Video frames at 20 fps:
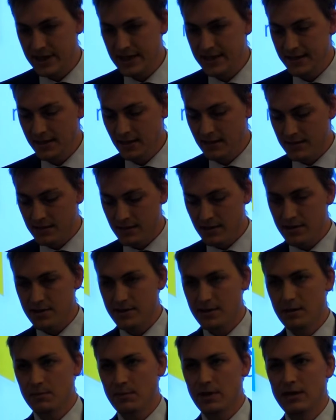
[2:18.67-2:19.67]
detailed
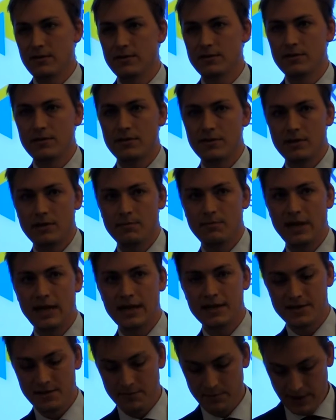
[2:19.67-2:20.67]
discussion about the
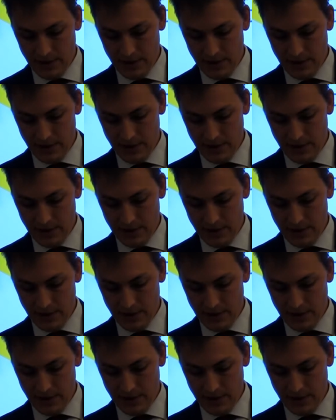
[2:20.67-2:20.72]
package of